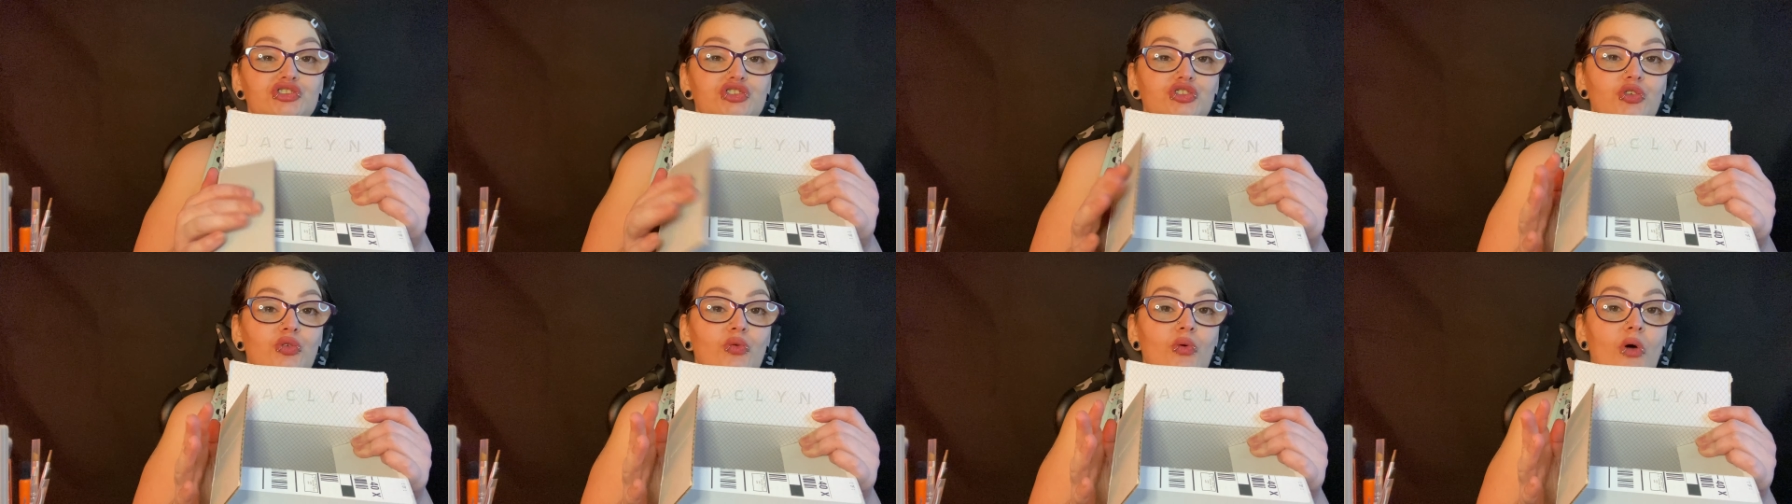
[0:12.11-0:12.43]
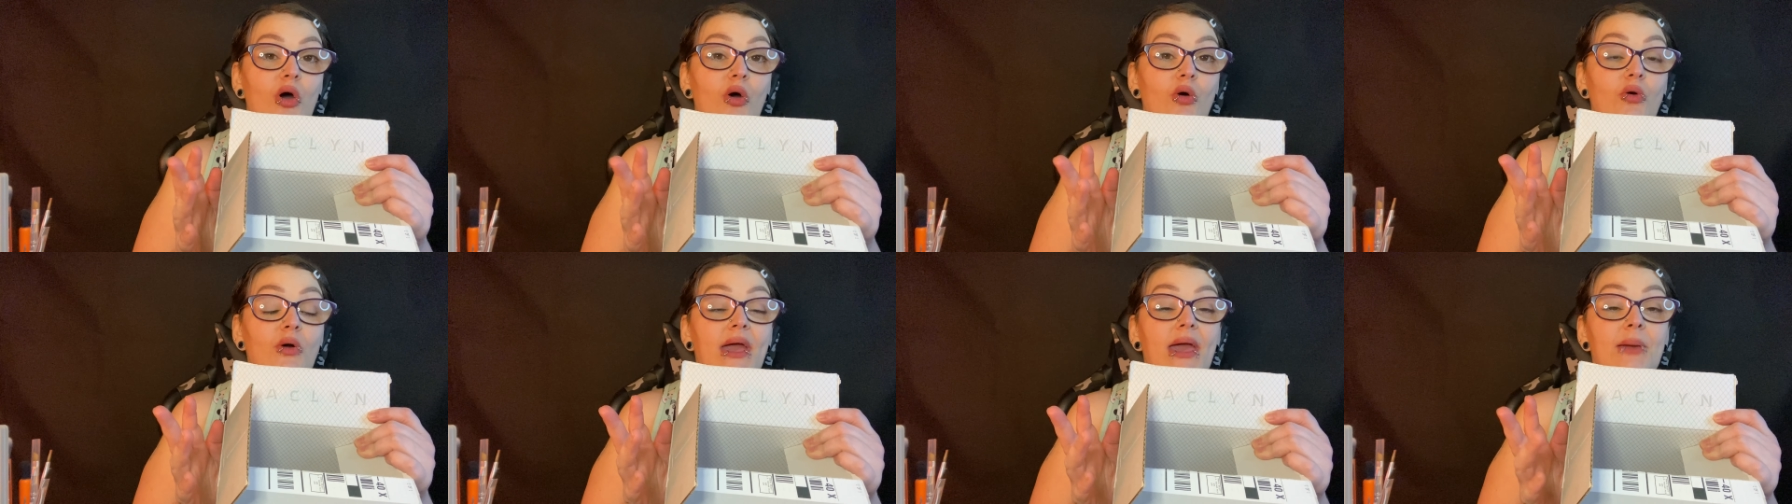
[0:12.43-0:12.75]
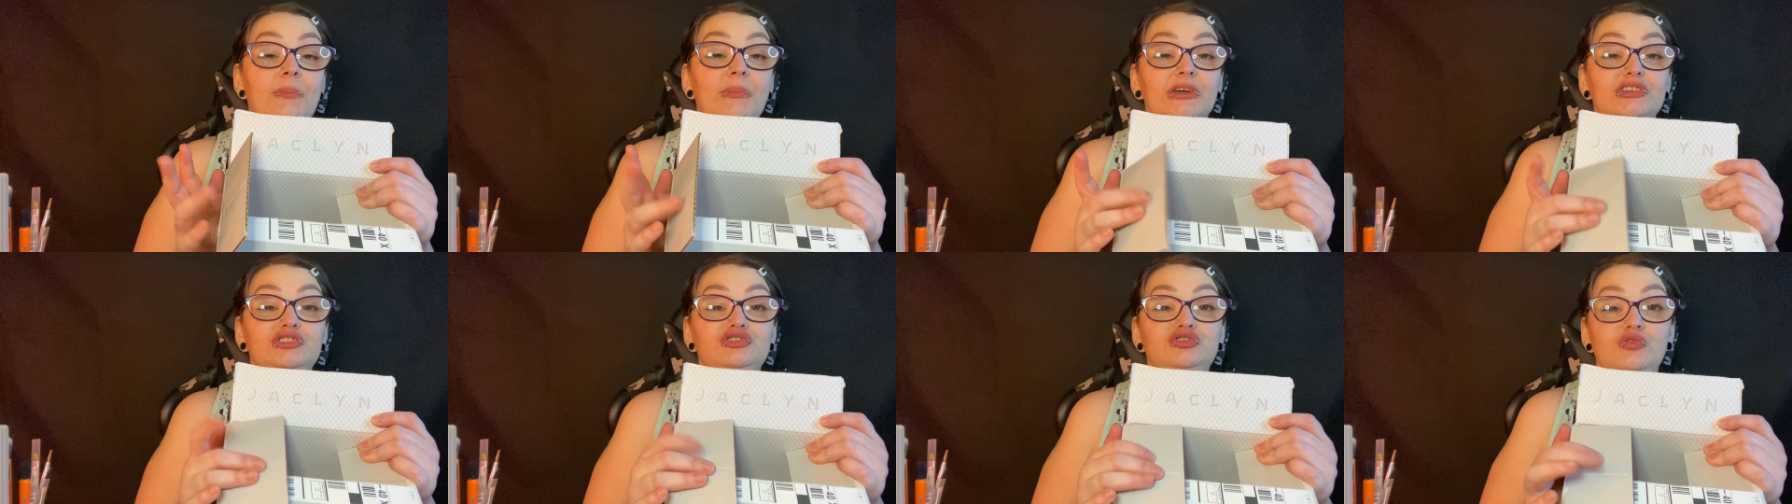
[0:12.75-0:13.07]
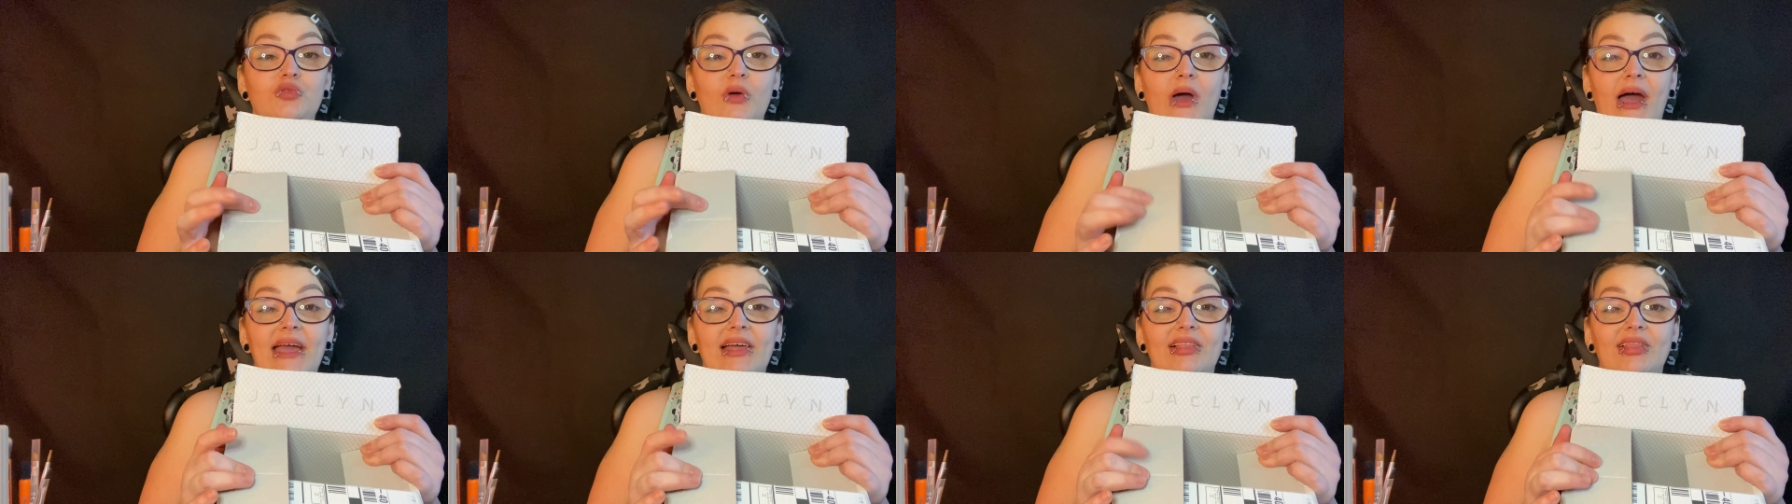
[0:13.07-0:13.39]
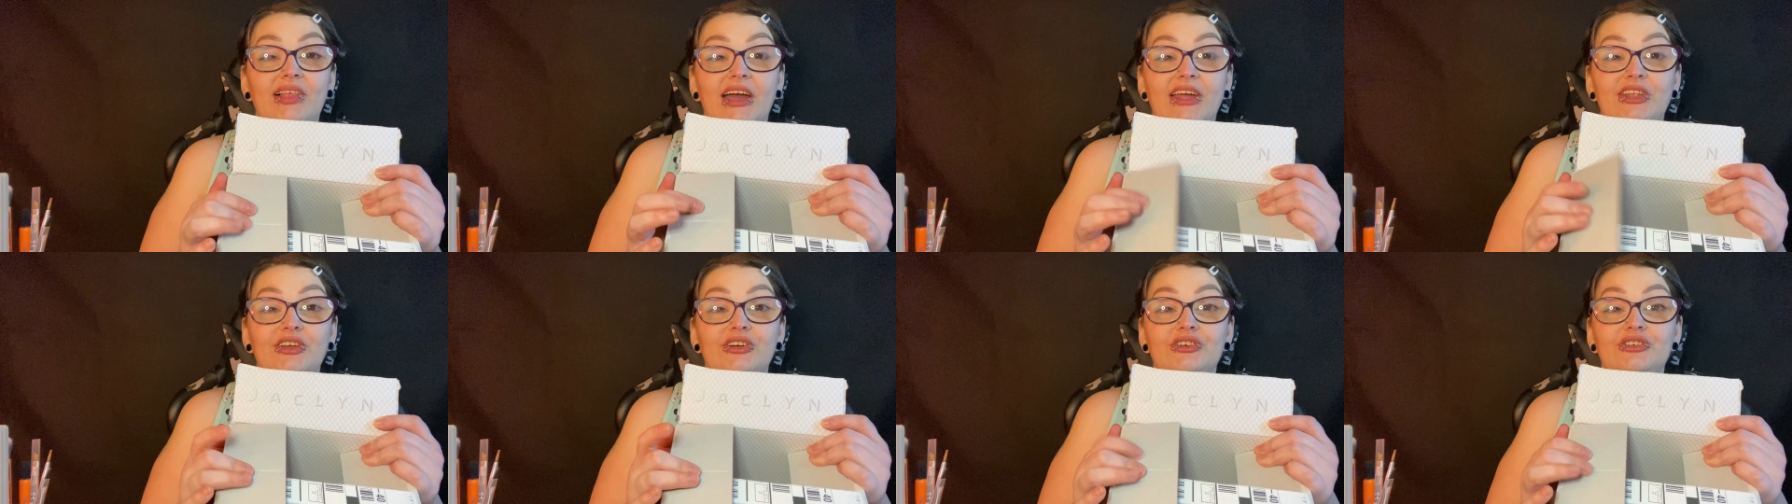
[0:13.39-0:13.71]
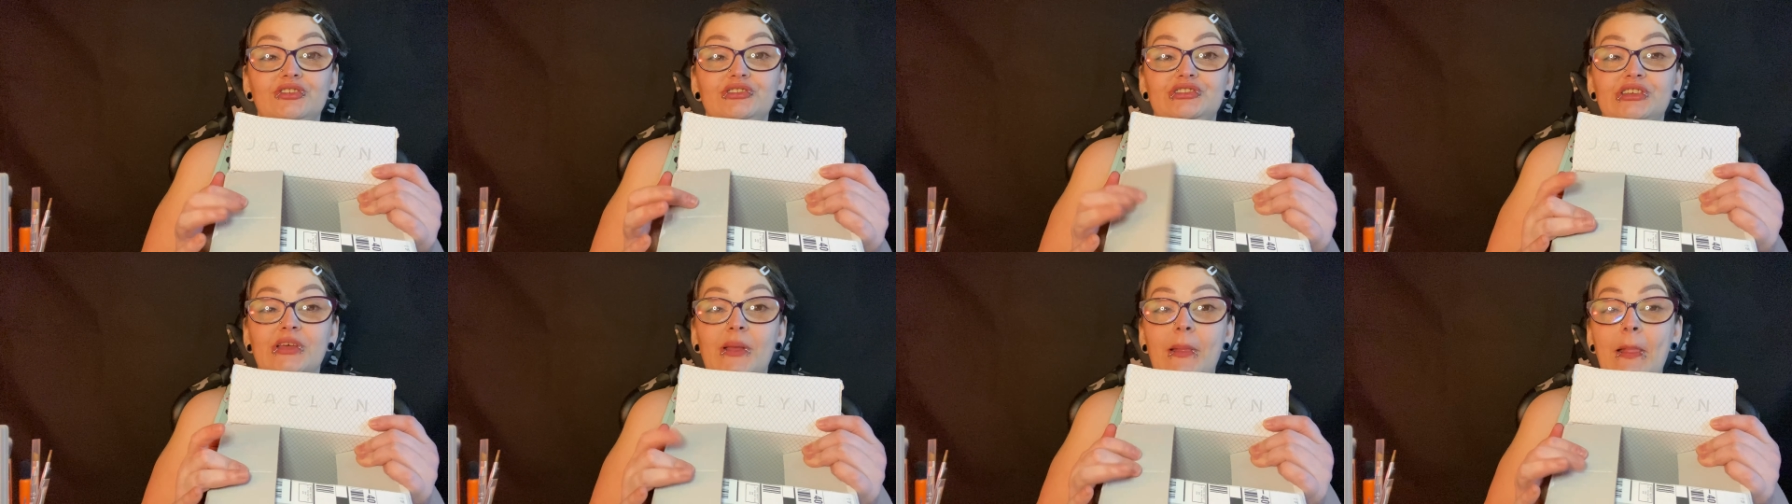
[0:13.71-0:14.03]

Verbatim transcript: duo and my two highlighters.